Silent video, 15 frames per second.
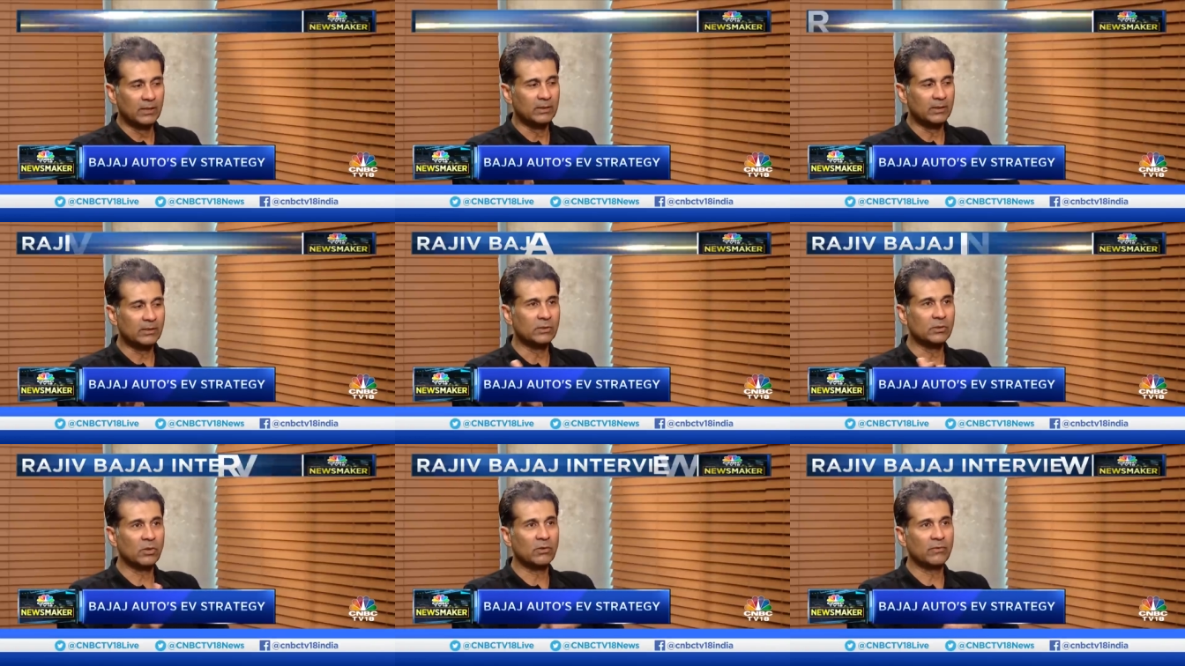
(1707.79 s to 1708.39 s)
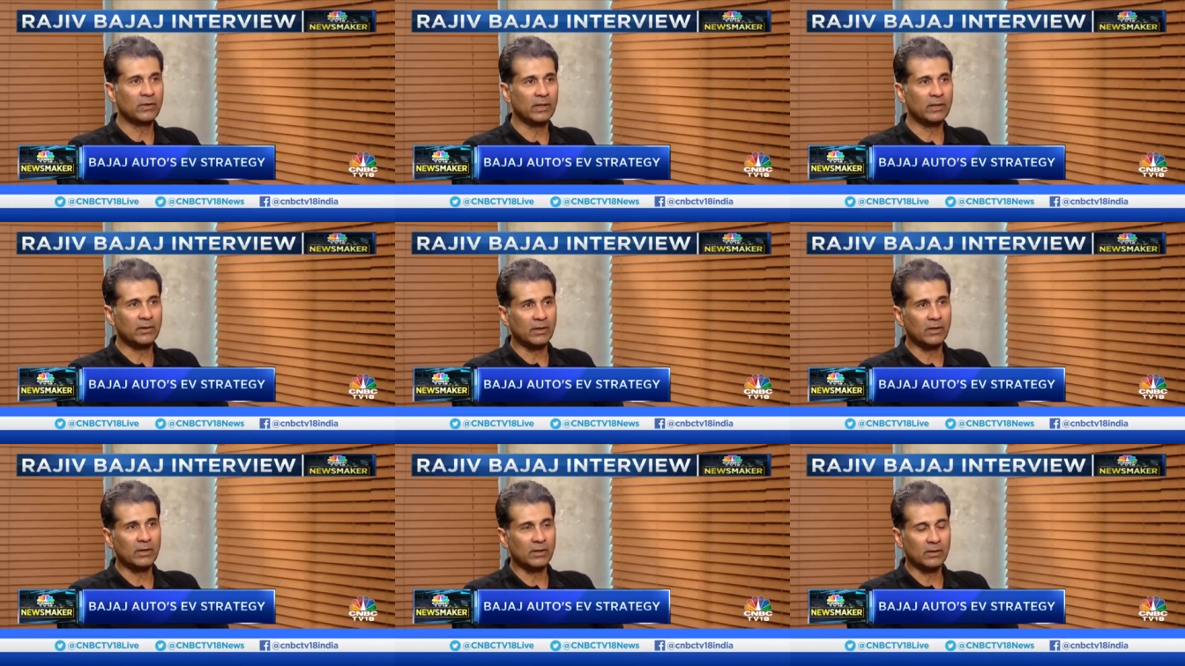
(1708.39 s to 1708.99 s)
This is not where
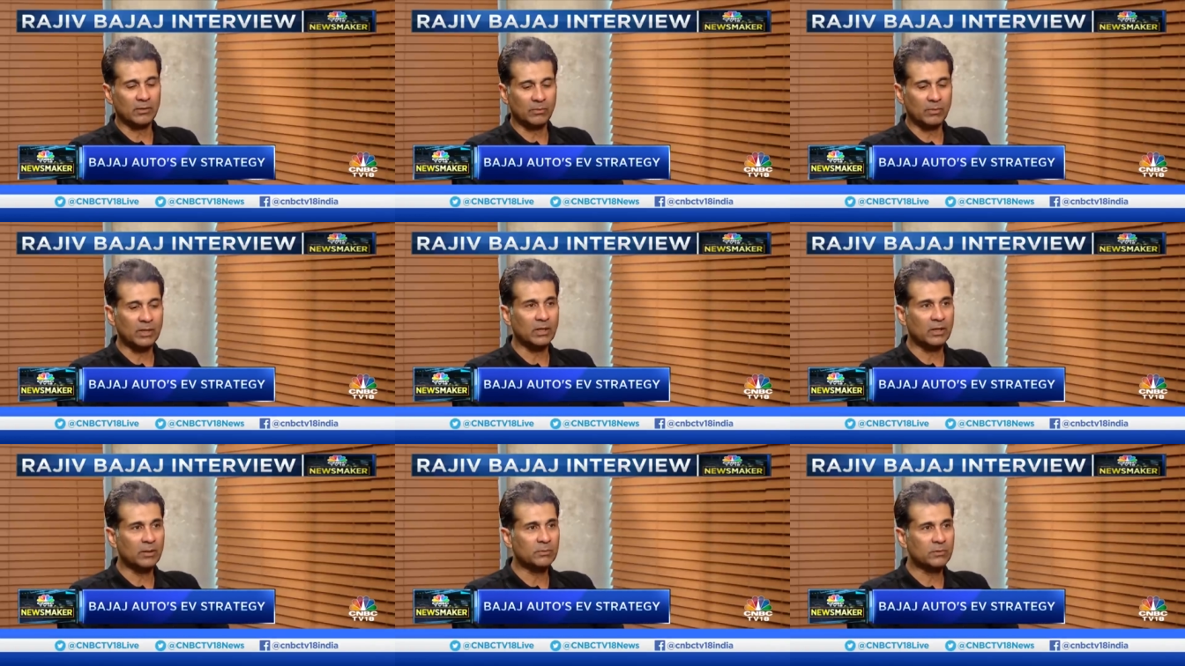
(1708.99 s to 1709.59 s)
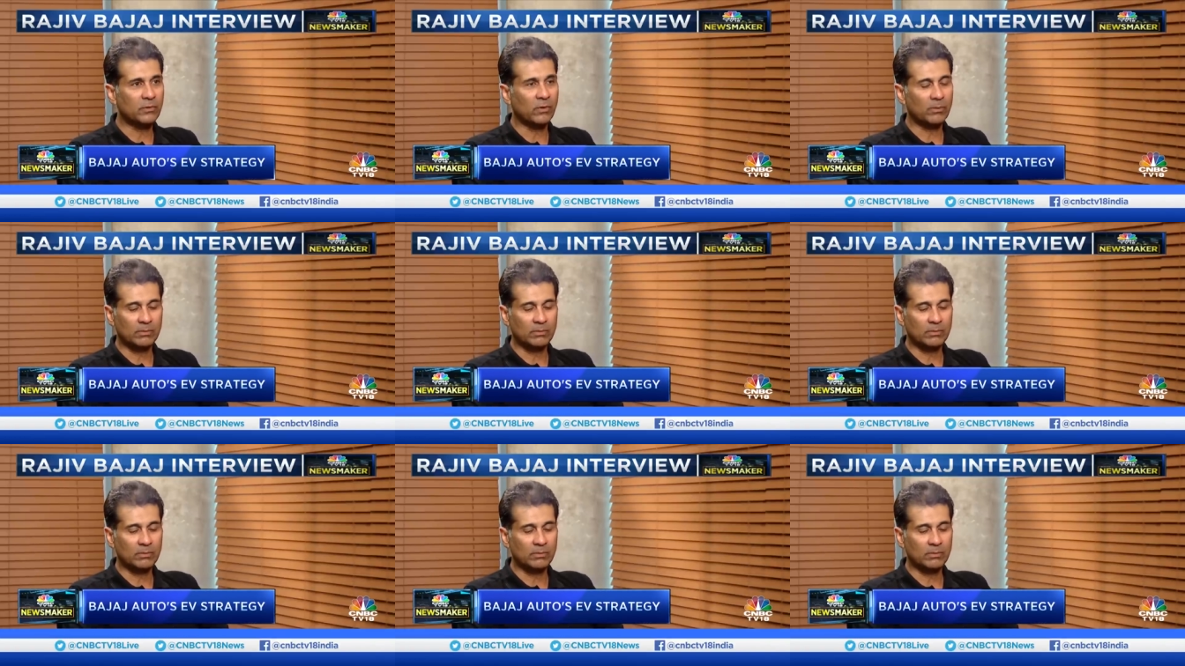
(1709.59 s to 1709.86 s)
uh, one comes